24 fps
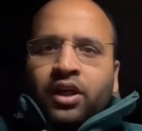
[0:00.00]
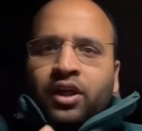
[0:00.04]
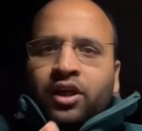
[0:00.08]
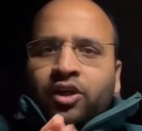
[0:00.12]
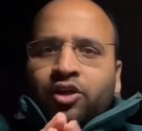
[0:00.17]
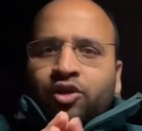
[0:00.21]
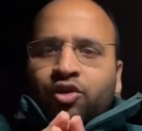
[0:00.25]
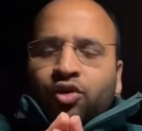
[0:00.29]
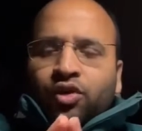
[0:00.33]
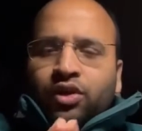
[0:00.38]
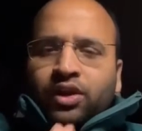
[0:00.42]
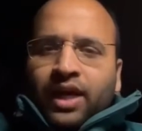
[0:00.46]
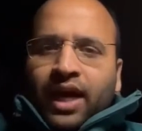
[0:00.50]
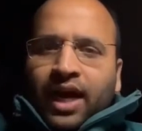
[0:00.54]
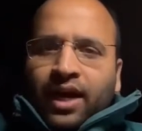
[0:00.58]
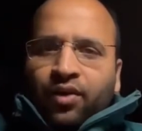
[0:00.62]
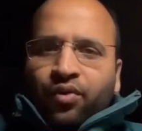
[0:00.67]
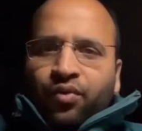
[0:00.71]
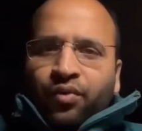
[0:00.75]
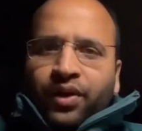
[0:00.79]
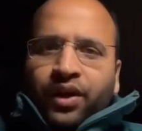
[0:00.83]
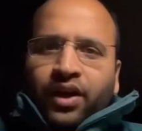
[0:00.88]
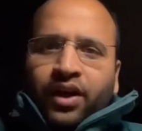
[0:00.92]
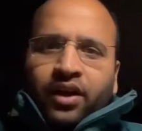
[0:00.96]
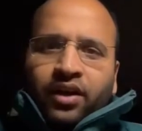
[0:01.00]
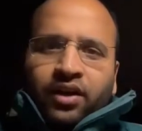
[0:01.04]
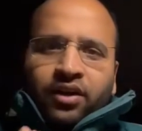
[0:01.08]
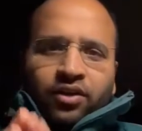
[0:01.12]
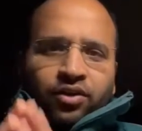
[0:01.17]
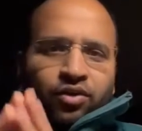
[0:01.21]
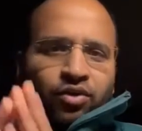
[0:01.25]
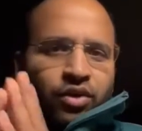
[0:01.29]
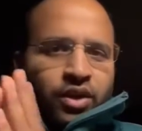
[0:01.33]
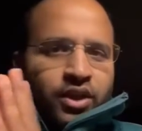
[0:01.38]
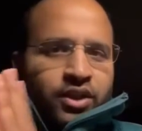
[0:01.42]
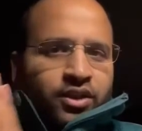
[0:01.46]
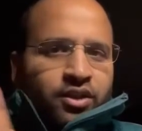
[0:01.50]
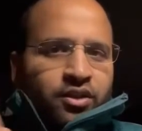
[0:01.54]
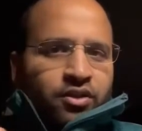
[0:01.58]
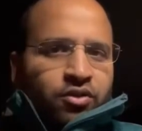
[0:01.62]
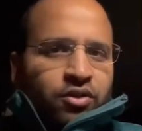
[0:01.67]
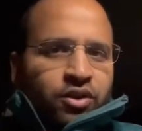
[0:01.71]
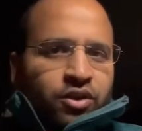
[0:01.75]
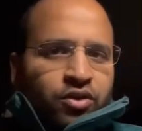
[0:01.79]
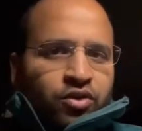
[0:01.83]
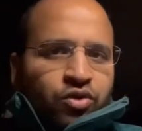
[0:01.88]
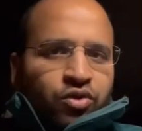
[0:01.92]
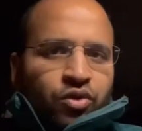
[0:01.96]
So that way, you listen to
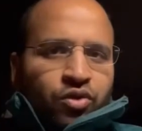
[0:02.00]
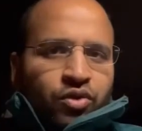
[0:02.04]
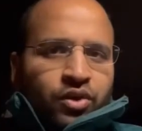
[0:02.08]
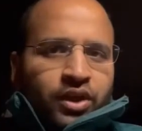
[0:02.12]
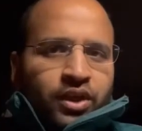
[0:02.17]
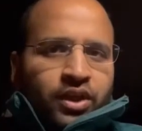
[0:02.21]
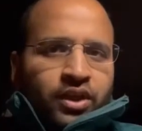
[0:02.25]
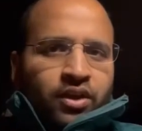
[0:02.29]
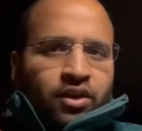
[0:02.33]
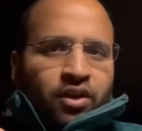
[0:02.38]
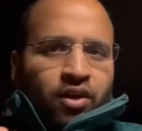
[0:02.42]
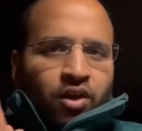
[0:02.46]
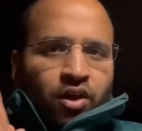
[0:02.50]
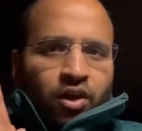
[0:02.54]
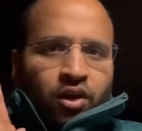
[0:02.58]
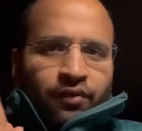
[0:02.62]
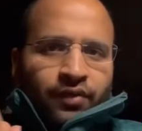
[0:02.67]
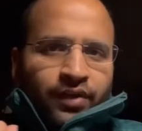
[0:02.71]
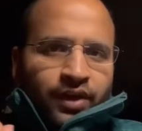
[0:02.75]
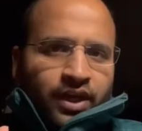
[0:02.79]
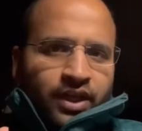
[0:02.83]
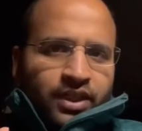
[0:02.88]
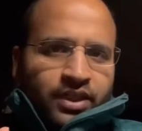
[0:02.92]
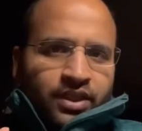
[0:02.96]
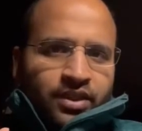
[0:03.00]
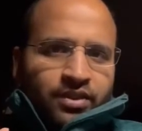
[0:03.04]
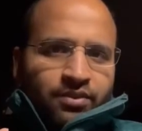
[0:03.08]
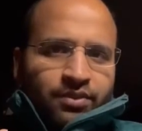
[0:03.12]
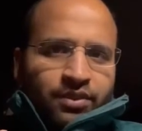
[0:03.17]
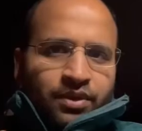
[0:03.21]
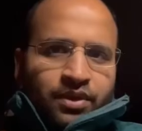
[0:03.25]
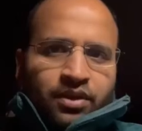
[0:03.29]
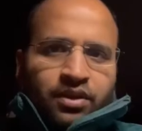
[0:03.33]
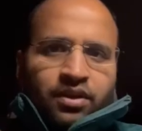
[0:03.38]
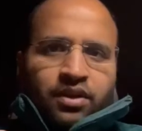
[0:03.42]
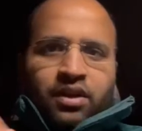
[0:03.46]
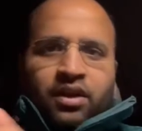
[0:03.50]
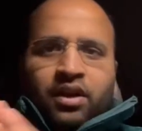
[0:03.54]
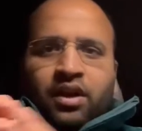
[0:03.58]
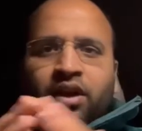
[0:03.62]
the story of a customer,